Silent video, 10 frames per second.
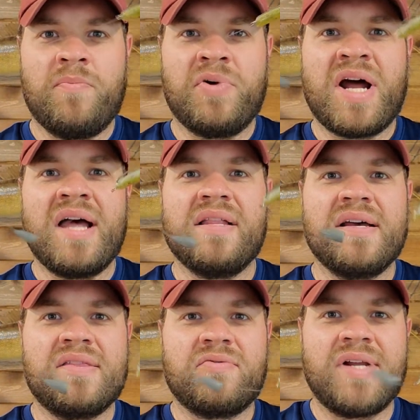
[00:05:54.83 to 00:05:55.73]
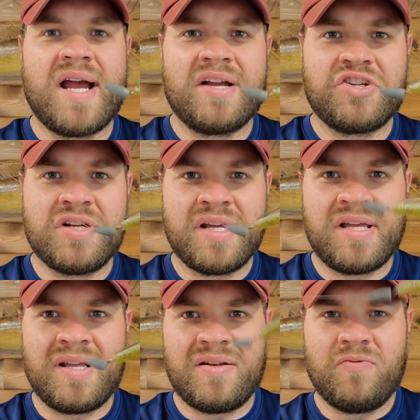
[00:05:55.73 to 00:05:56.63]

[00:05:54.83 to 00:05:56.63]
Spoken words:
But I like the reaction I get